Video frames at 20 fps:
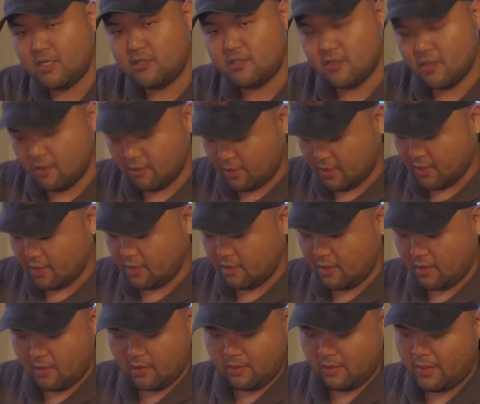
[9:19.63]
the moment,
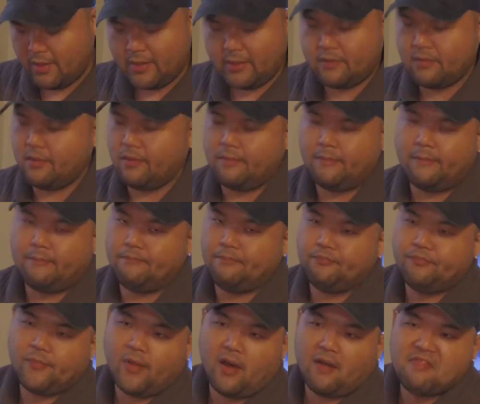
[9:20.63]
these are
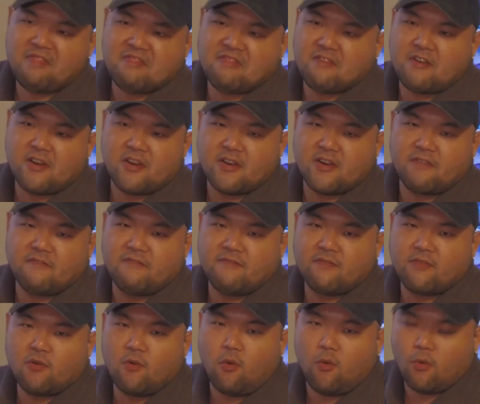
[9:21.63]
the peace
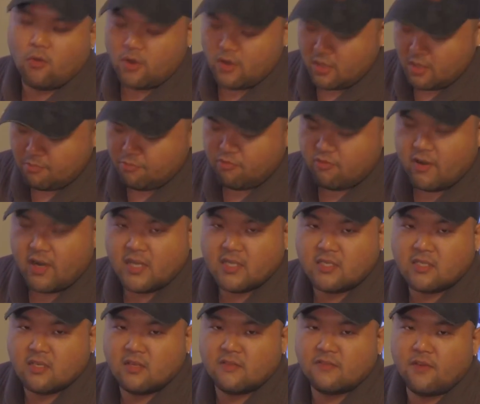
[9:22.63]
token
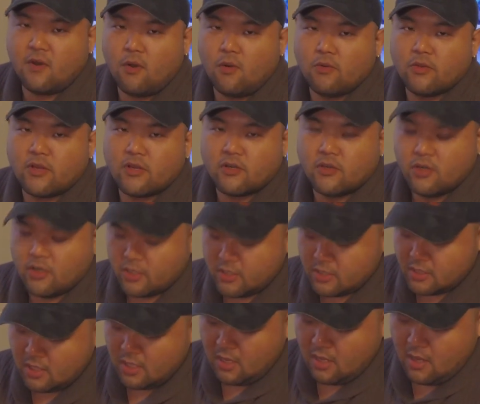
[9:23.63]

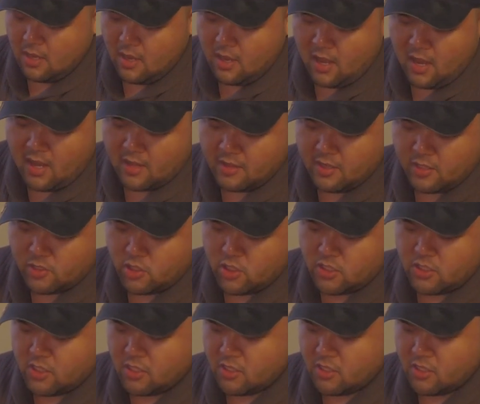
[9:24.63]
hooks, and